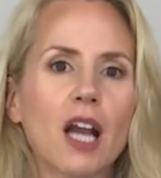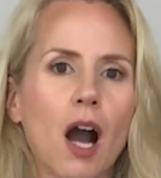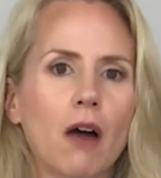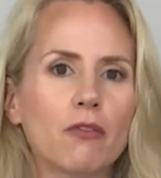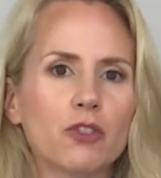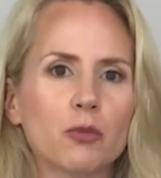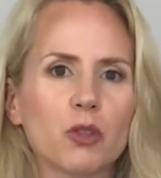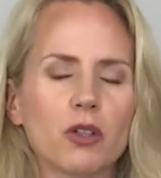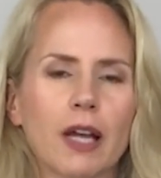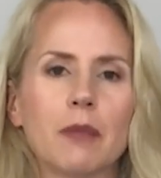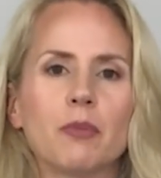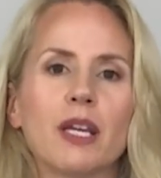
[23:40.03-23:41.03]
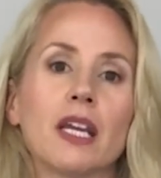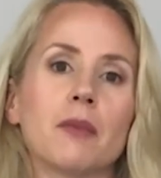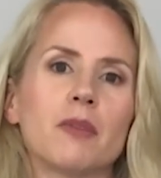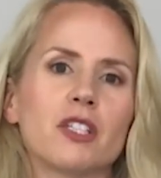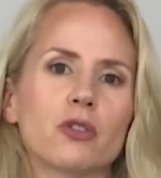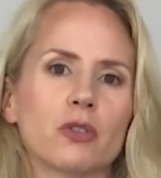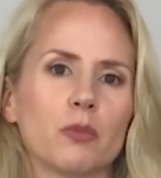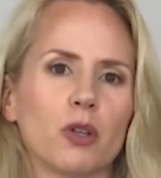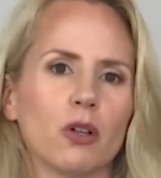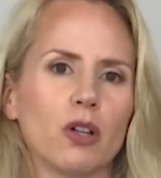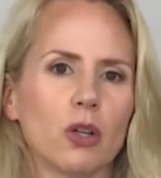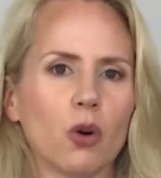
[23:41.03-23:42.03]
comfortable and being miserable